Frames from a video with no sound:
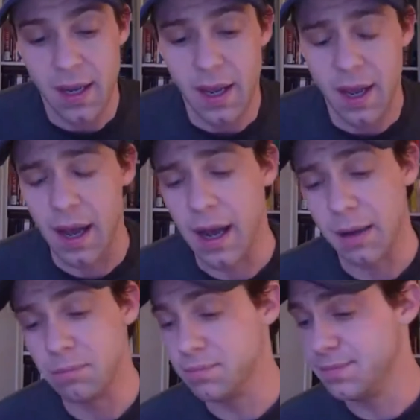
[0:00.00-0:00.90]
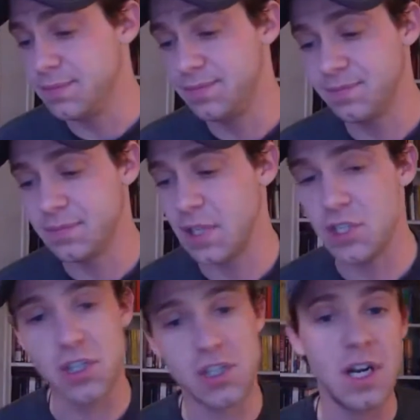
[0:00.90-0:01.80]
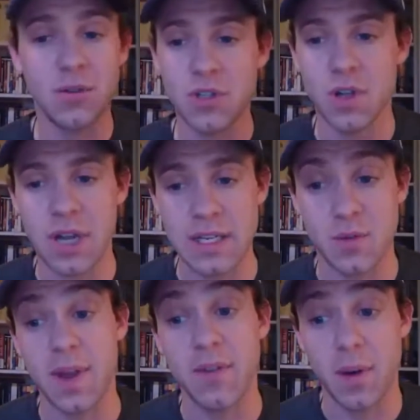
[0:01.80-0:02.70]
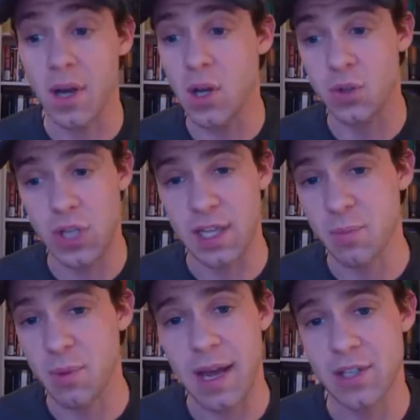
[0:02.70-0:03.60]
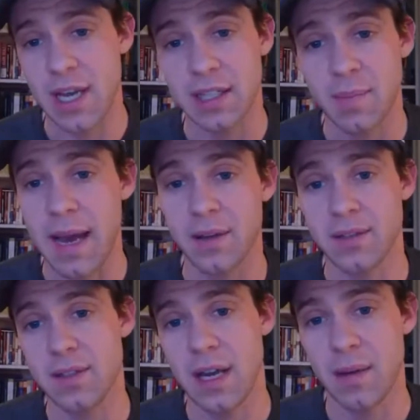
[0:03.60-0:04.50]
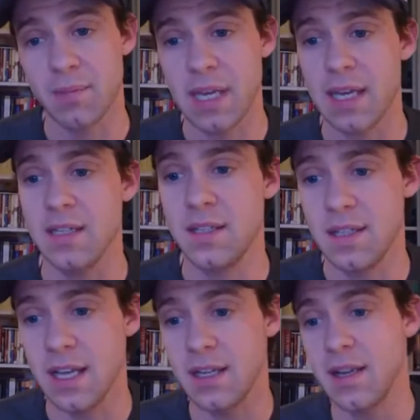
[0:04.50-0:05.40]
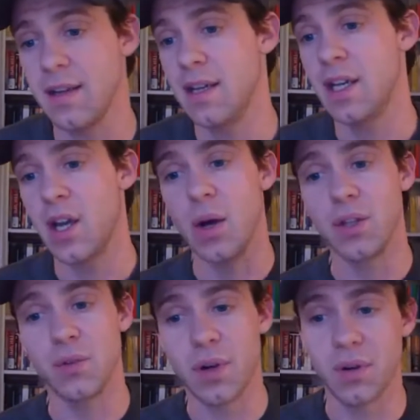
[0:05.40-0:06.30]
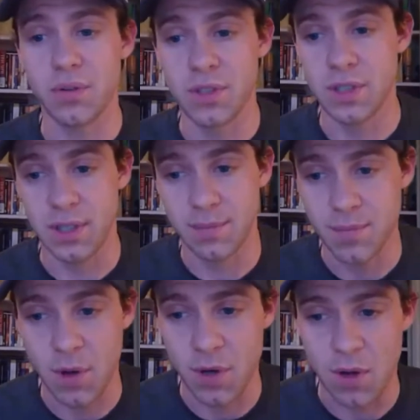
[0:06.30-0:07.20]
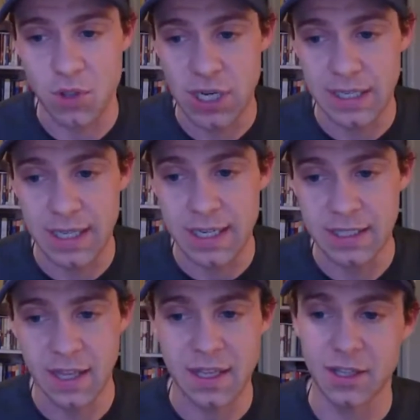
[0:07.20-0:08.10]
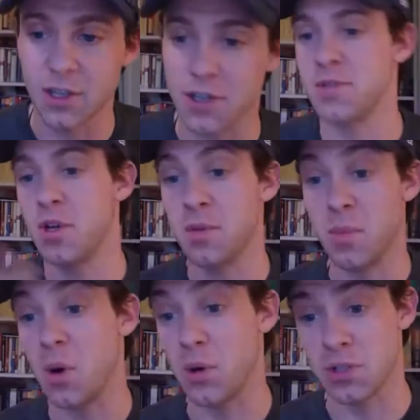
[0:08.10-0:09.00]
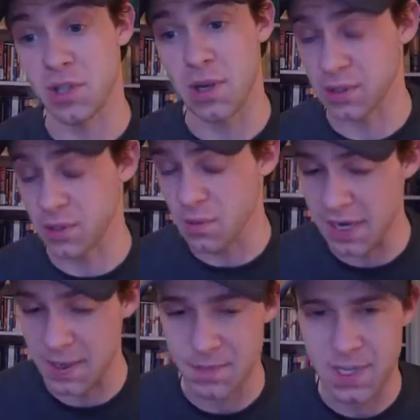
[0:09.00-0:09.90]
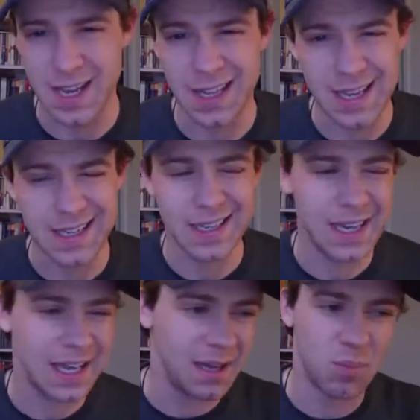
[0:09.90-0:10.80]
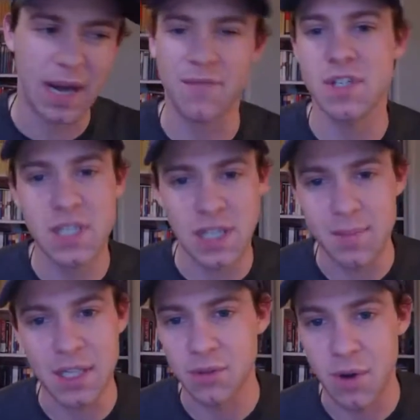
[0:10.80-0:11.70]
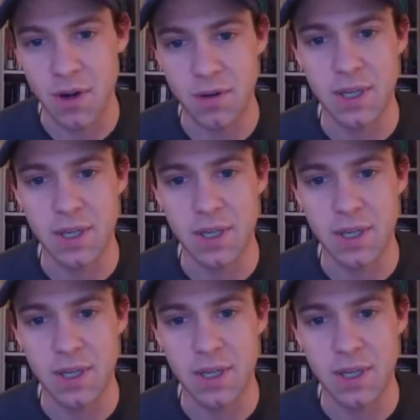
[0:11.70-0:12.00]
And just all kinds of. We have a Coachella project about kids that go on the road to go to Coachella, and then they learn some good morals along the way, kind of like Breakfast Club on the road.